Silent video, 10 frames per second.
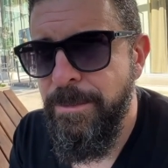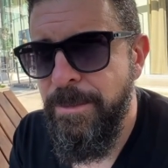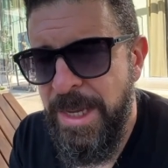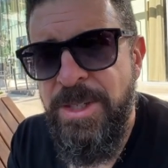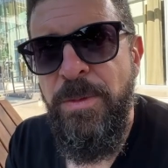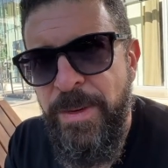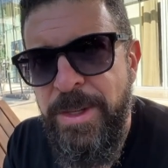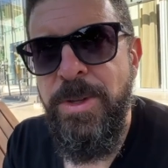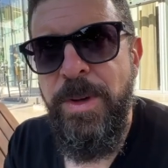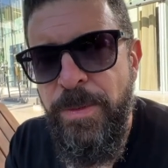That's a
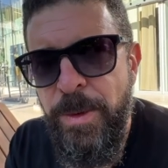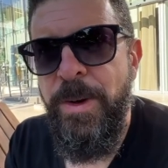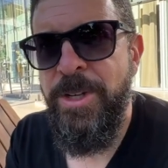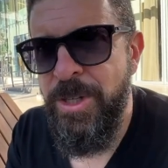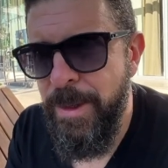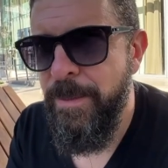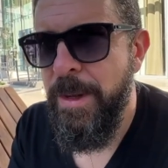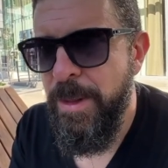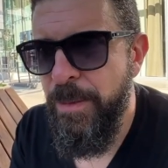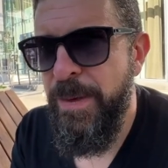victory for Russia.
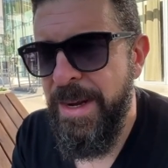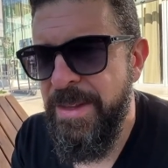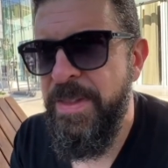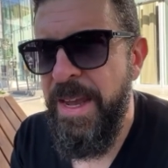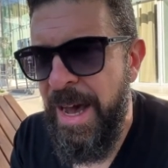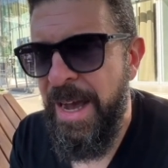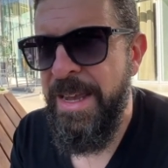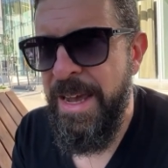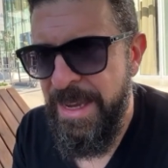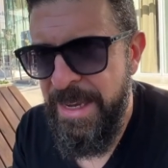The fact that the
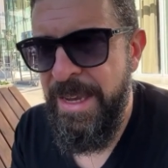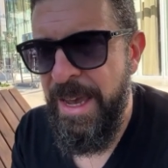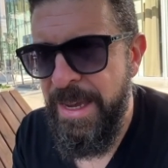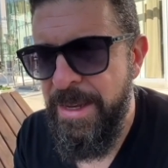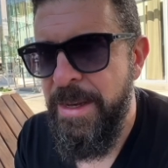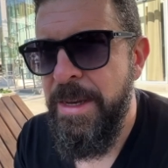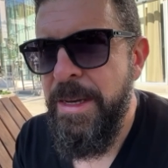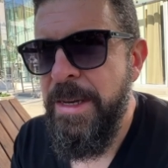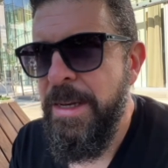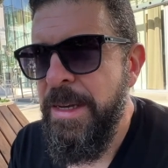IAEA
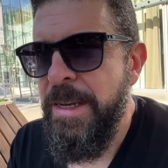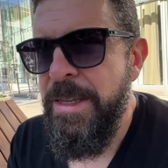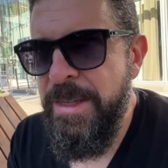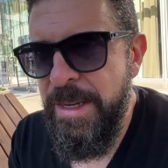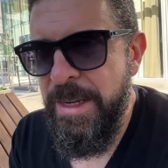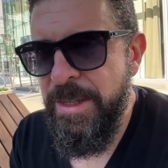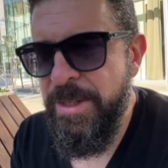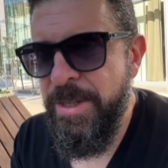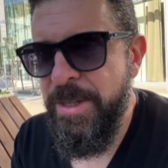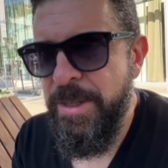
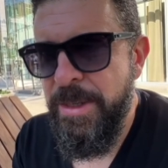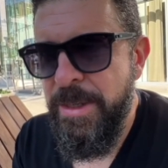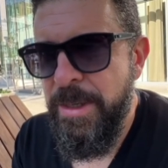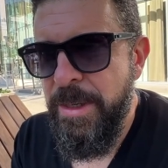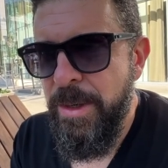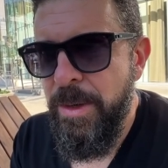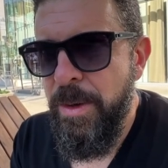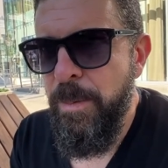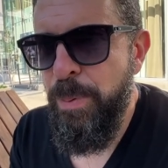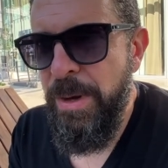didn't
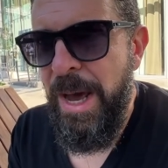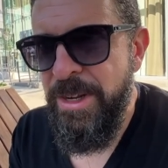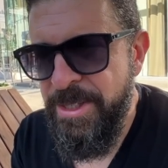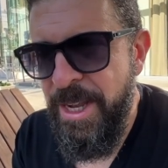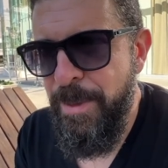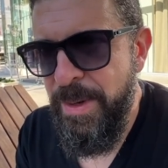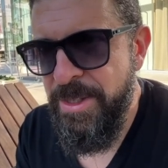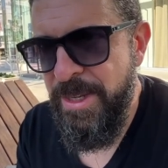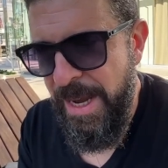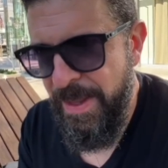put out a statement
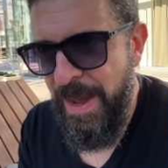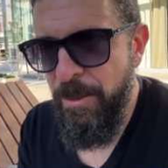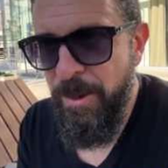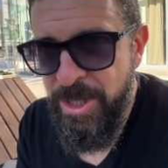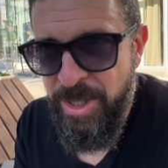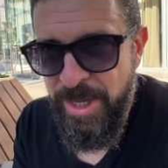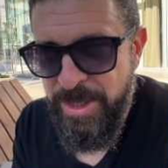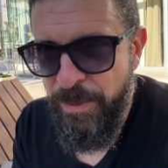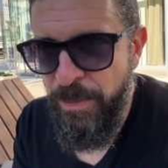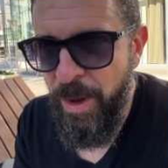saying that Russia is
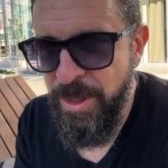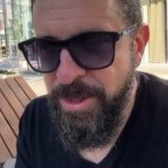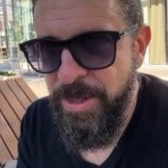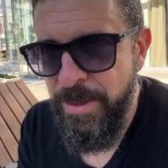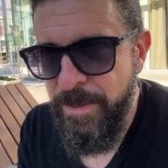at fault